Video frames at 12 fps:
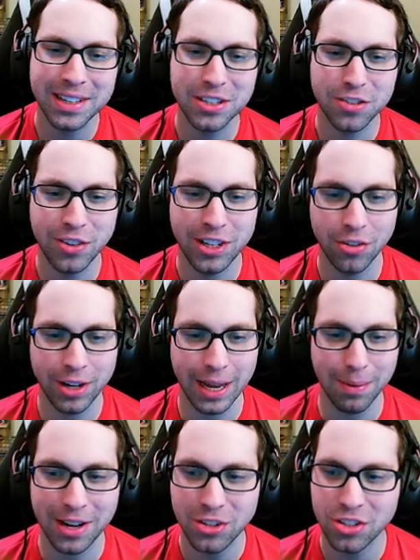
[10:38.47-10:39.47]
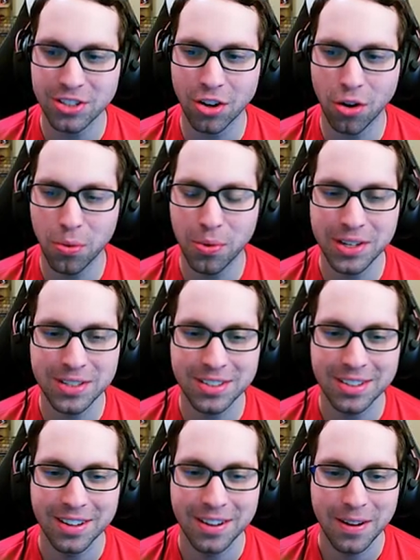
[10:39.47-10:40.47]
this video game, I just
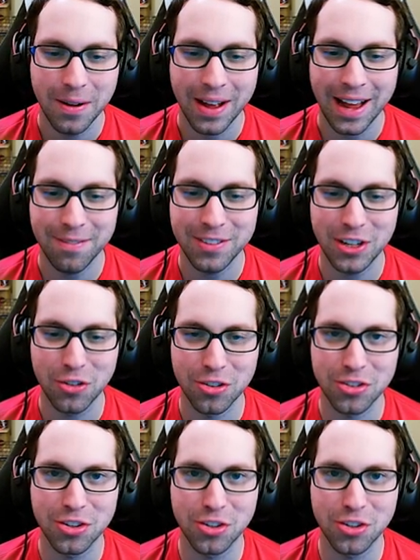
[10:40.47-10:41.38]
always have the urge to